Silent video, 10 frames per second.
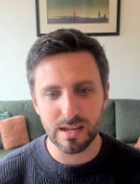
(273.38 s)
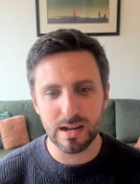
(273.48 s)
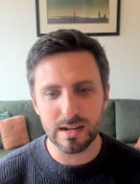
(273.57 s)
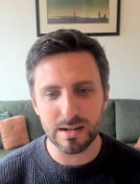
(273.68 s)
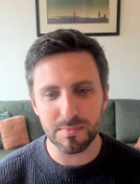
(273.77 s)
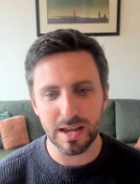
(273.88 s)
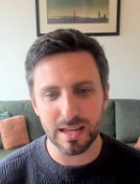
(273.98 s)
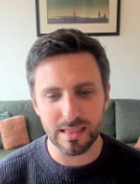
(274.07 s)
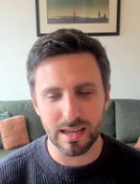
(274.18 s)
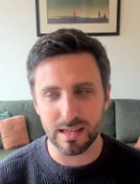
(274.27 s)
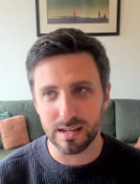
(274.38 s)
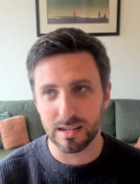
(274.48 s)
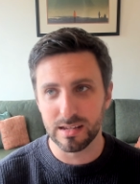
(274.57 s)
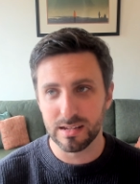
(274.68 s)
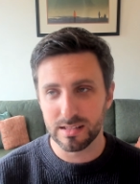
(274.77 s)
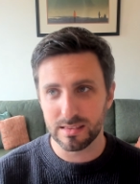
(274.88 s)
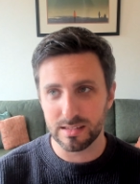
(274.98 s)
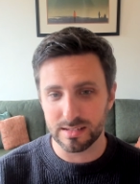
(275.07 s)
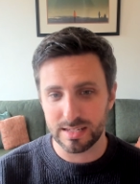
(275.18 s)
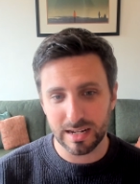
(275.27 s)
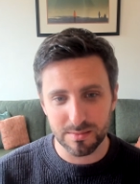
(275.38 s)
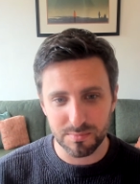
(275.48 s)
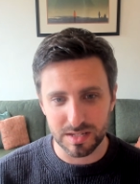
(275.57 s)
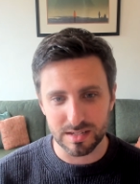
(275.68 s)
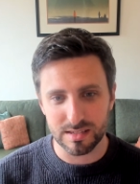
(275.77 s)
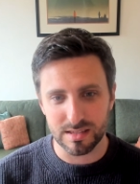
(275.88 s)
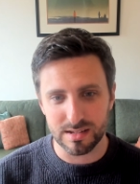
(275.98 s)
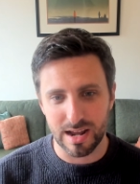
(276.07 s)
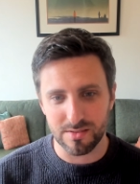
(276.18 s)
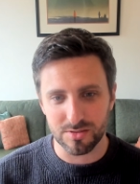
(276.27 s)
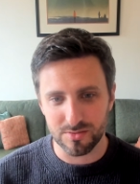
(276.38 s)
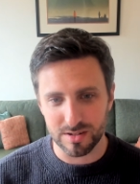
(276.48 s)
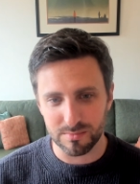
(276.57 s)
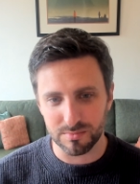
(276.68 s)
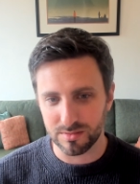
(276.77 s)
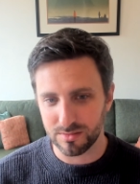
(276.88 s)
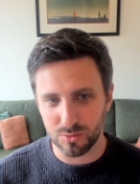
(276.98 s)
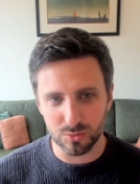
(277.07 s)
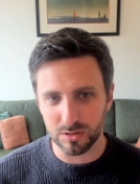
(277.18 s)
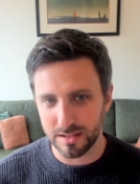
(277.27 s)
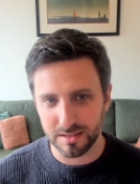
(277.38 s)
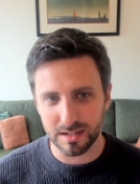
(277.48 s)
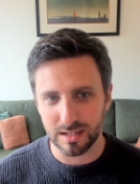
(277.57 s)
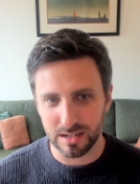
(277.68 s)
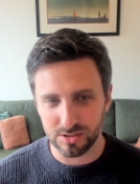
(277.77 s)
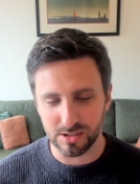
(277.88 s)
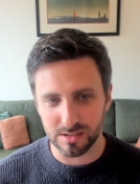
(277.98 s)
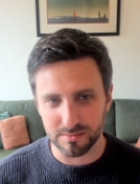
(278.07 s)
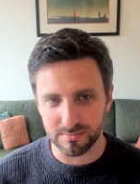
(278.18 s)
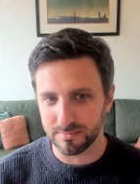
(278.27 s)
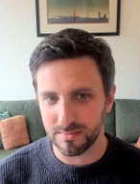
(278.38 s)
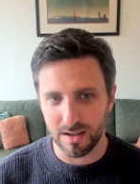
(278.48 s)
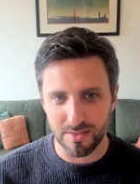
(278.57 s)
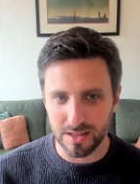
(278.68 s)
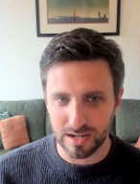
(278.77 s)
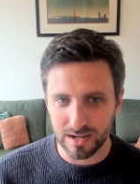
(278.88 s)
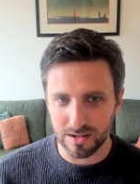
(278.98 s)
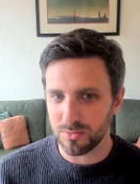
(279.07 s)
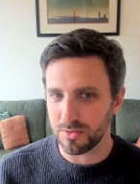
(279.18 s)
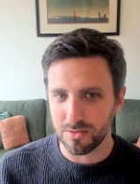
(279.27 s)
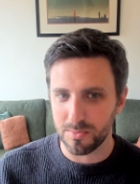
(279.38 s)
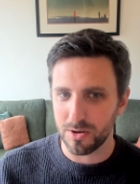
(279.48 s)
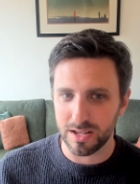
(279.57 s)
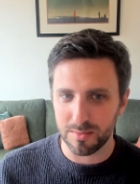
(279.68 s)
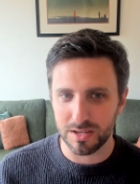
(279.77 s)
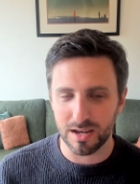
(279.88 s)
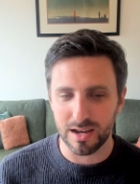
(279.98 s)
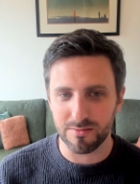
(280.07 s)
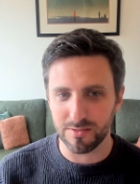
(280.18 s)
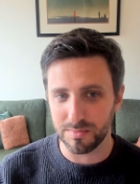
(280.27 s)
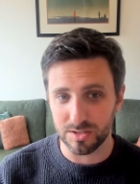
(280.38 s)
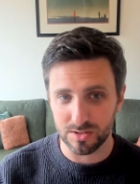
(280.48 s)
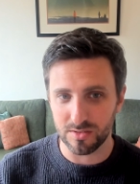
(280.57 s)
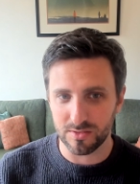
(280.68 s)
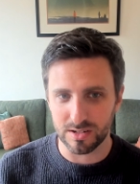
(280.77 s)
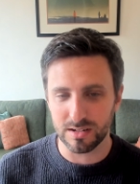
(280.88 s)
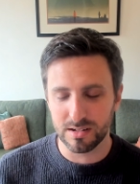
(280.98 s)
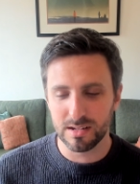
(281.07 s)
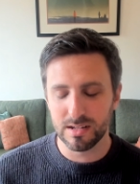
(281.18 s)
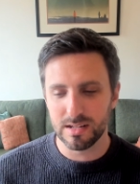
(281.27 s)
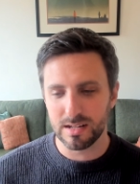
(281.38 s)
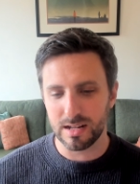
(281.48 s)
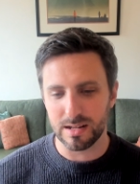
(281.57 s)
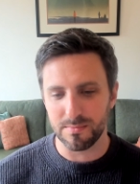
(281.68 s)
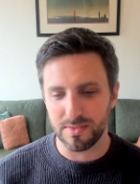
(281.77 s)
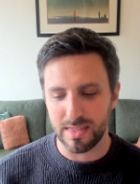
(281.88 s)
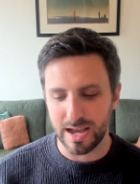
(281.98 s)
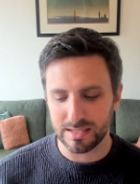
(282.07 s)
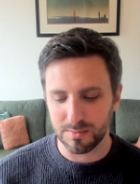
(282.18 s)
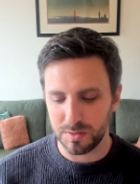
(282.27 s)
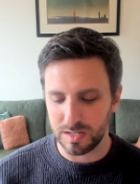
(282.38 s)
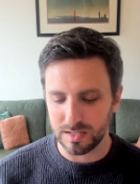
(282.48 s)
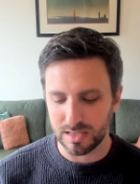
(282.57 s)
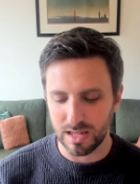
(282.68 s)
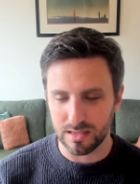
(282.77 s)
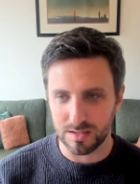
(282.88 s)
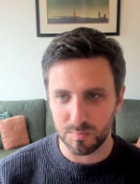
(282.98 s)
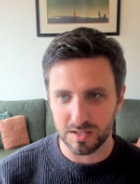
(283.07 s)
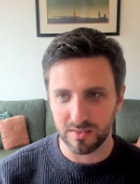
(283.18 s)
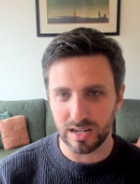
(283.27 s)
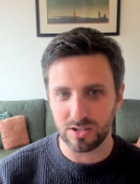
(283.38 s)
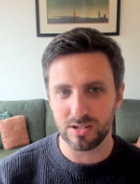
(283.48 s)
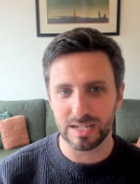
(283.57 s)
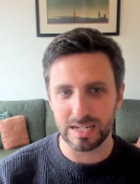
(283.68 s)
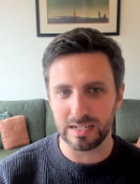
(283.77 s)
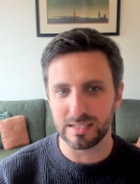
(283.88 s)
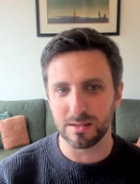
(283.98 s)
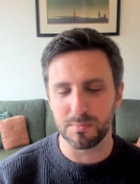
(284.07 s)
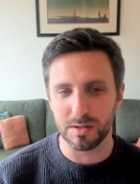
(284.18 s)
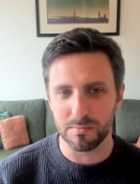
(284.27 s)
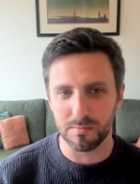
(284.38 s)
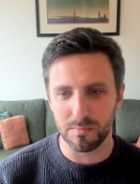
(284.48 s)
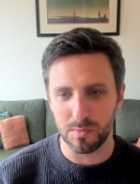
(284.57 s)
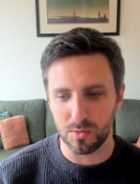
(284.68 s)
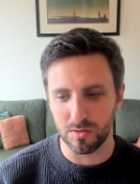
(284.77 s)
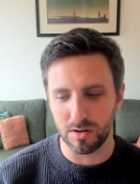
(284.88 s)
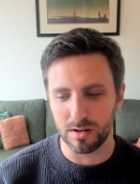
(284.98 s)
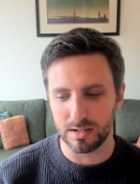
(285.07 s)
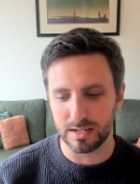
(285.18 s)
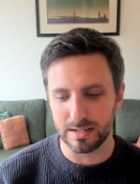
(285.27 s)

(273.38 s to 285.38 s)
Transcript: And then the second piece, the downstream tool authentication, authenticating to a third-party API from the server, that's a piece that the specification needs a bit more